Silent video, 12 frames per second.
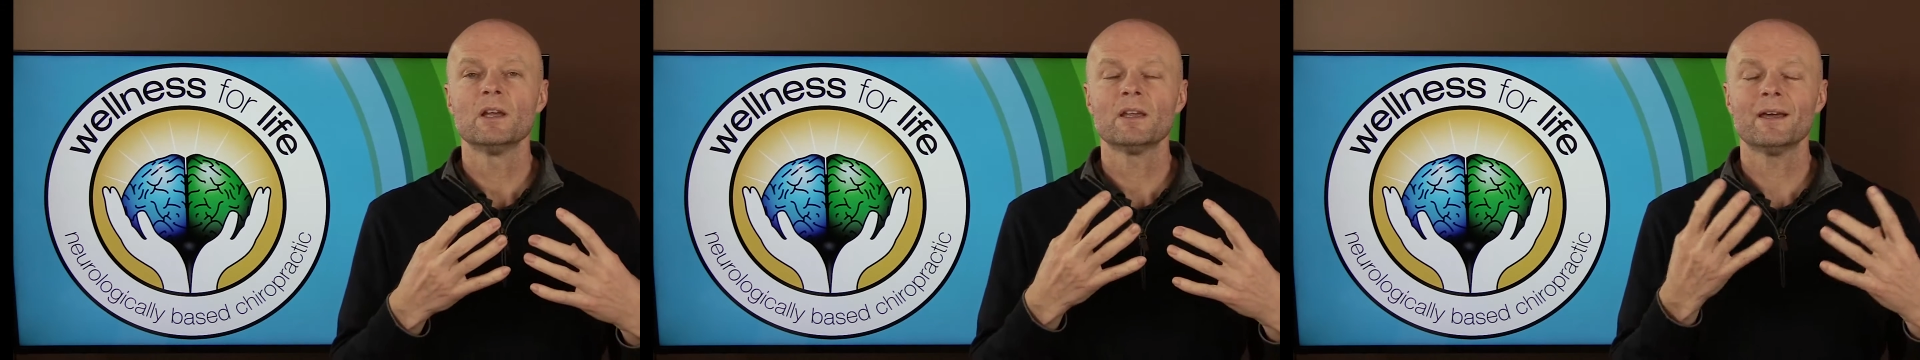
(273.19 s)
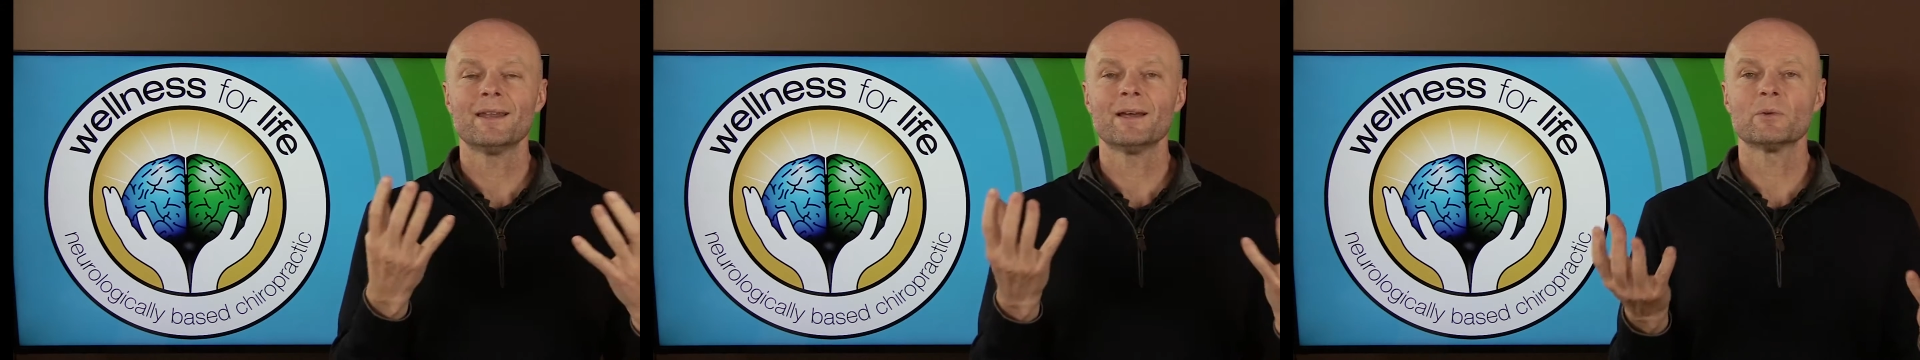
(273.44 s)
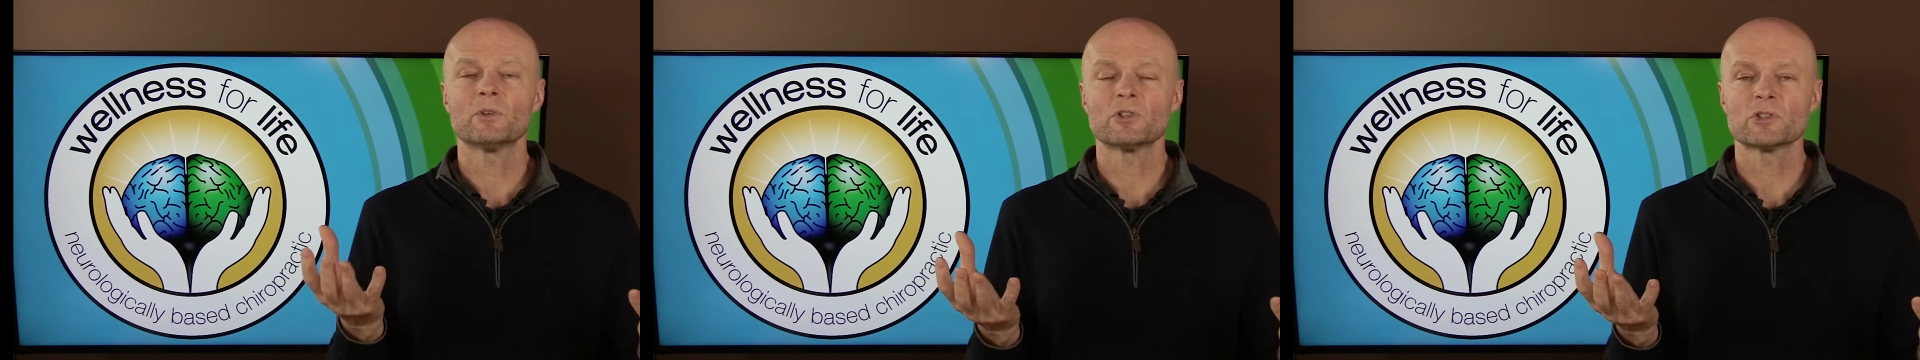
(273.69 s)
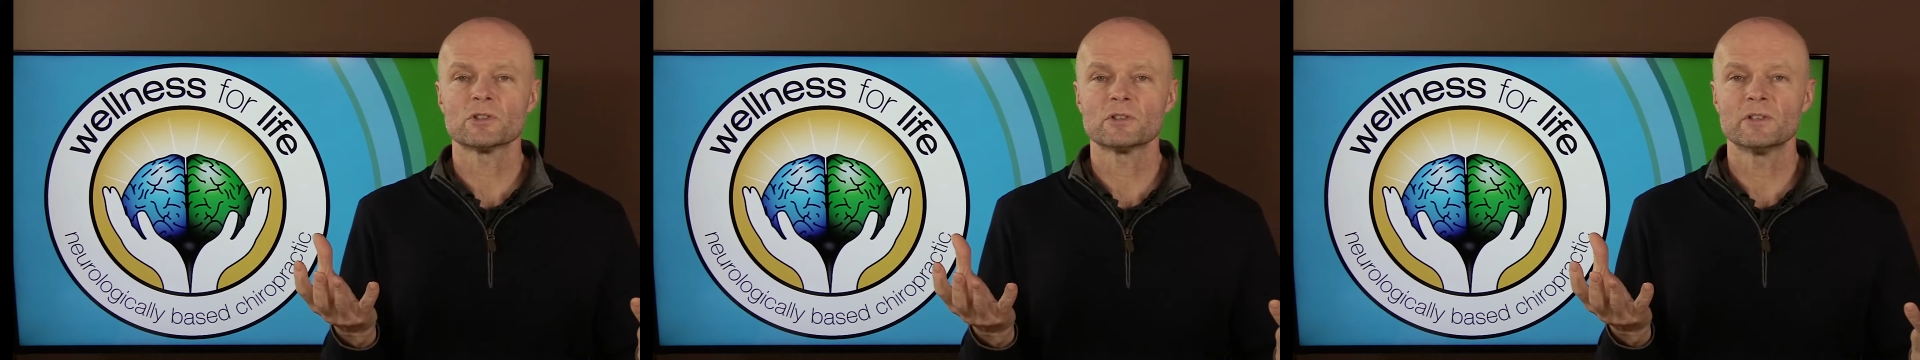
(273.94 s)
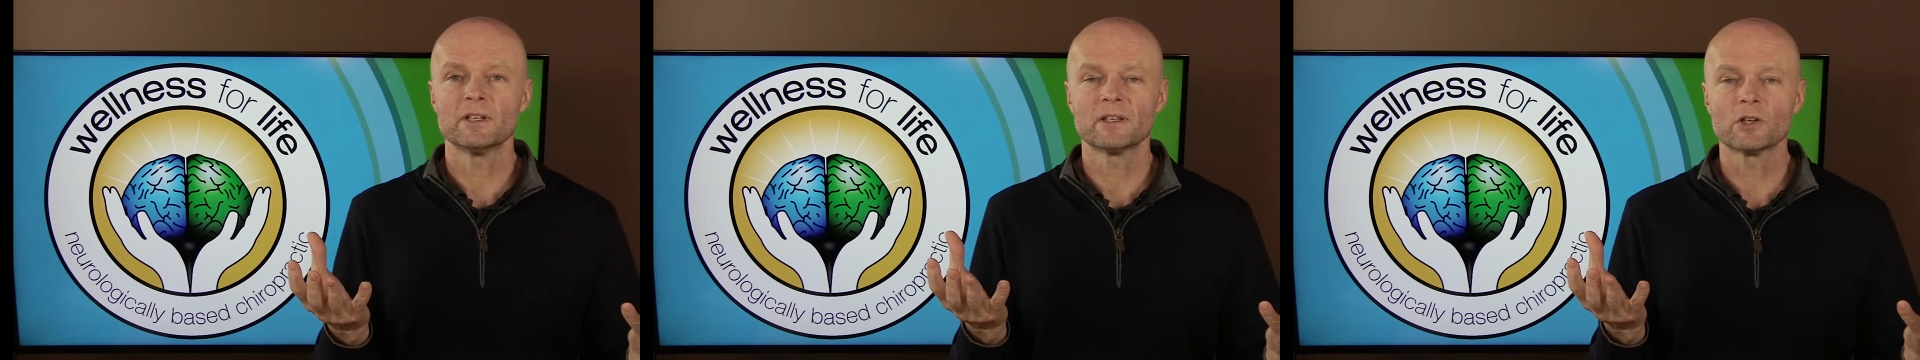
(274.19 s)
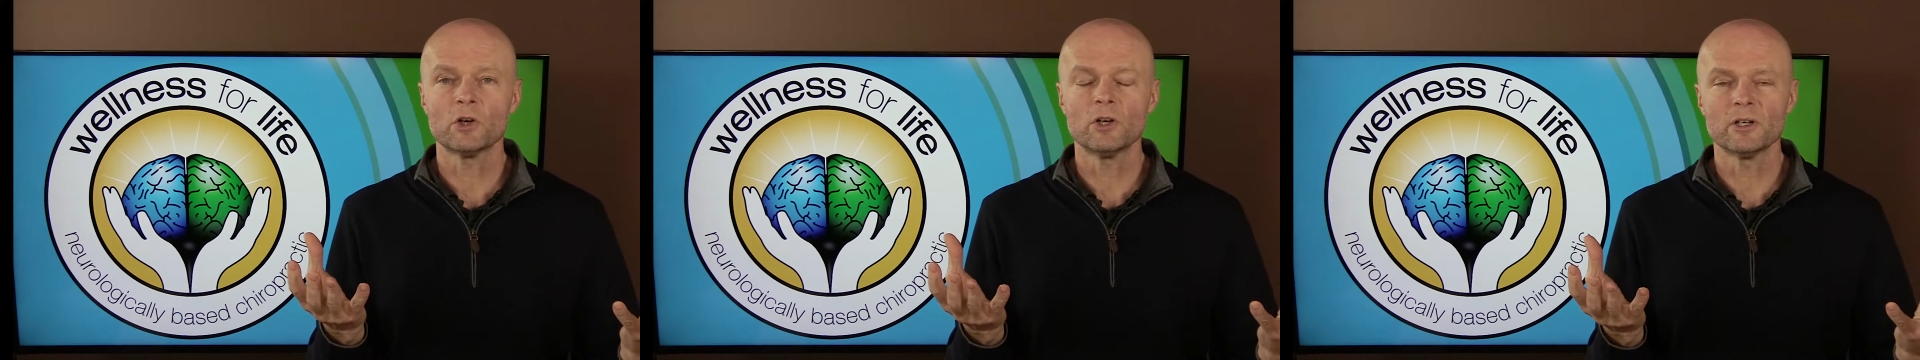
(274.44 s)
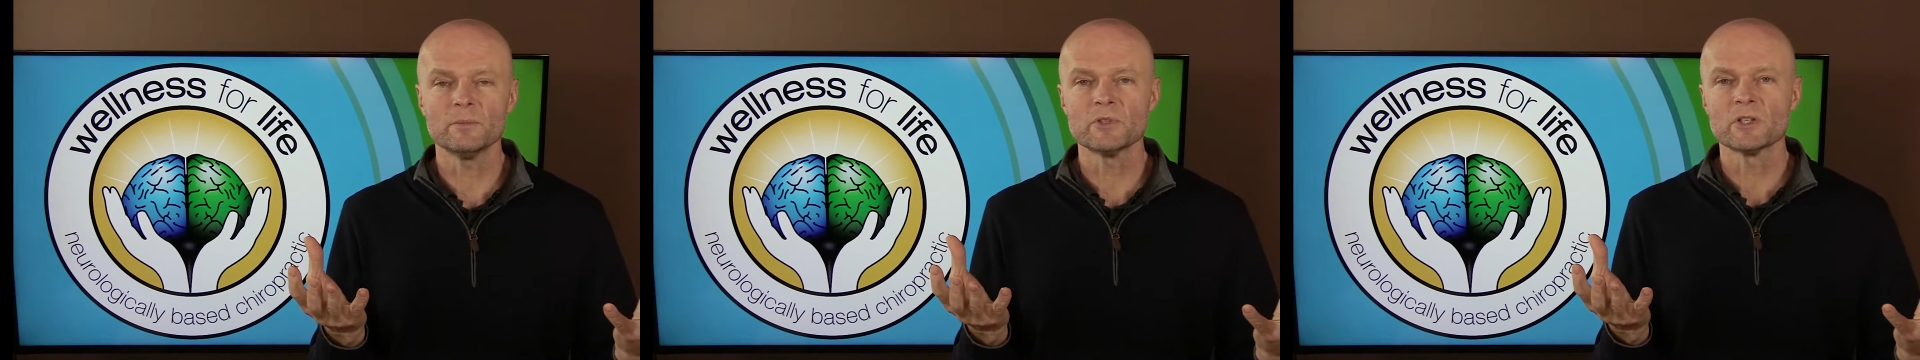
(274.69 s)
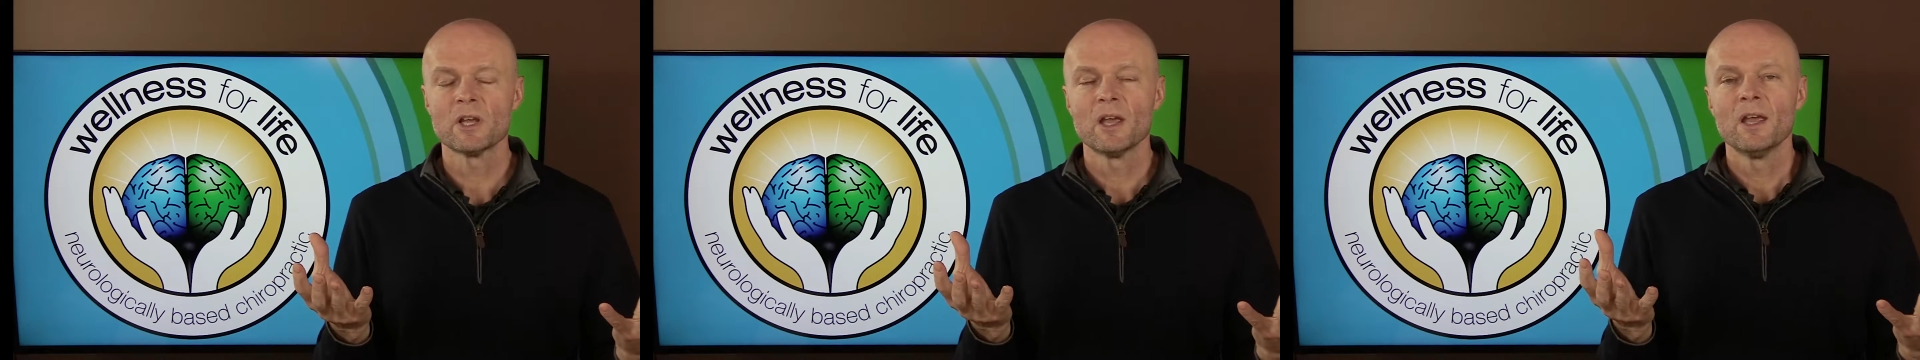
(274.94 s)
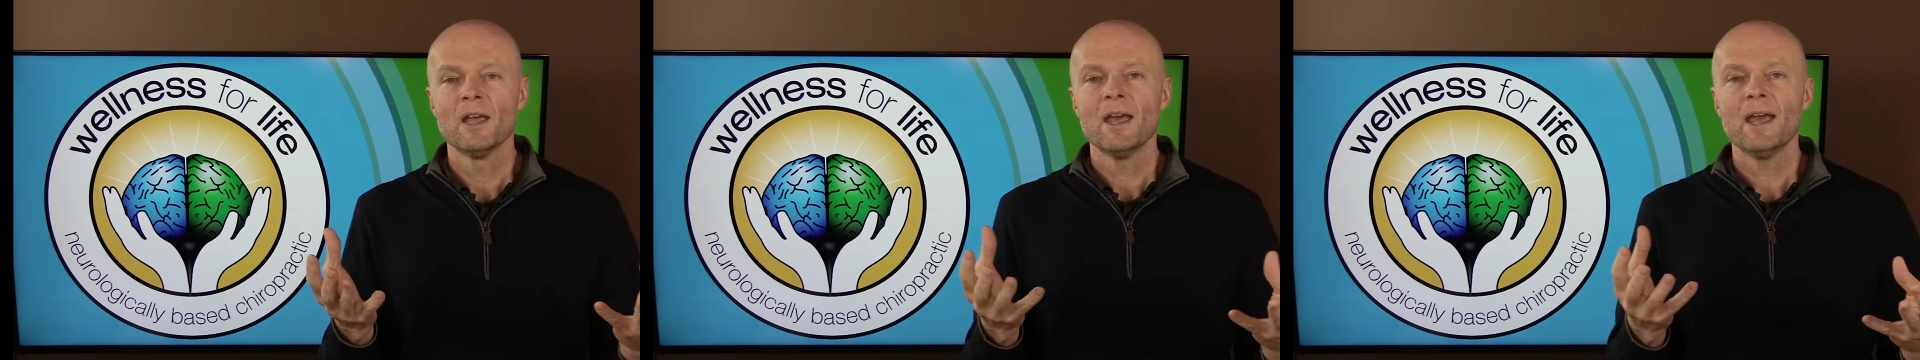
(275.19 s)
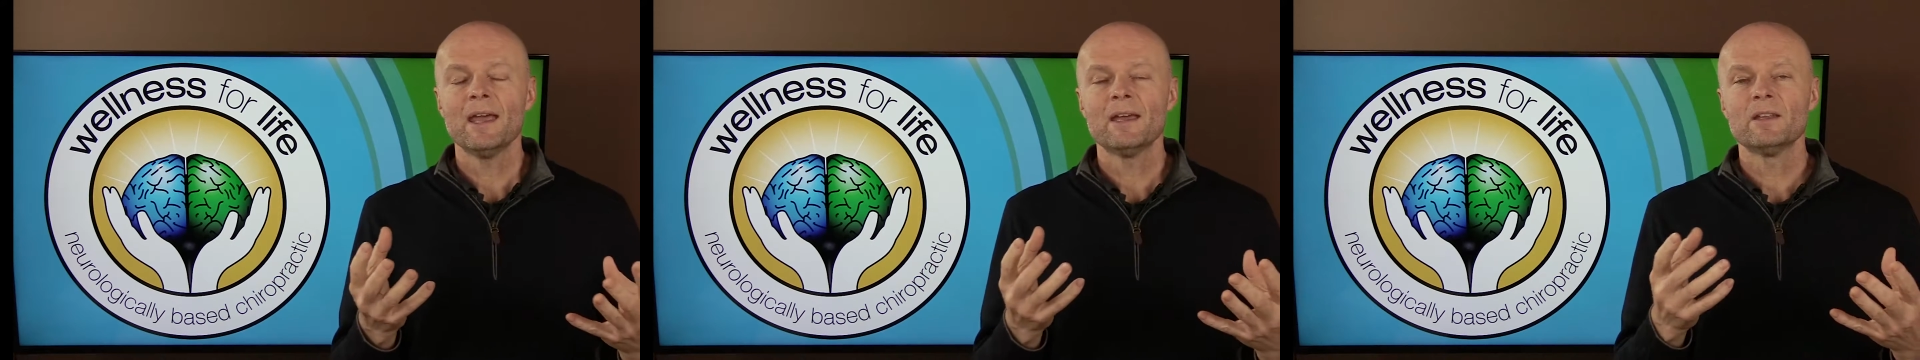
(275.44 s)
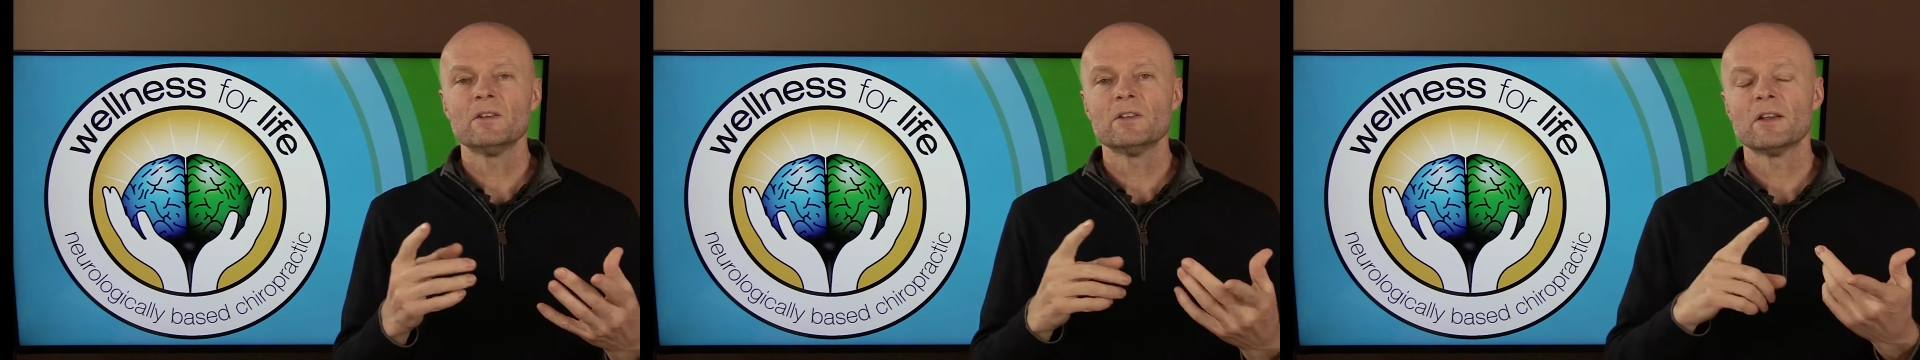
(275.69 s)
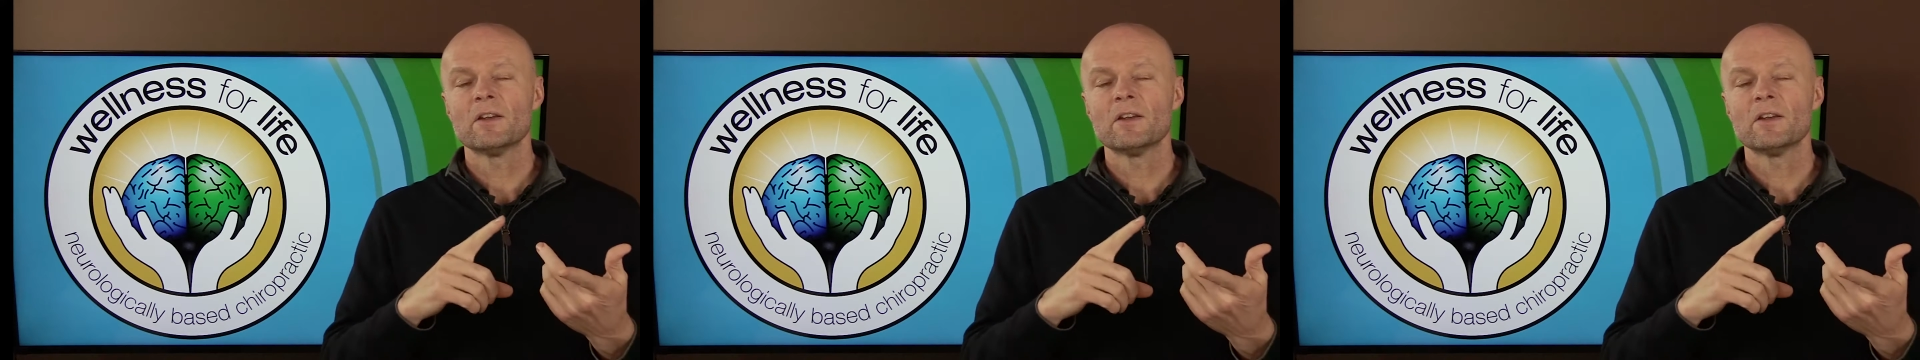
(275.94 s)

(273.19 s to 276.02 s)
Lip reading: cut out the sugar and the carbs, and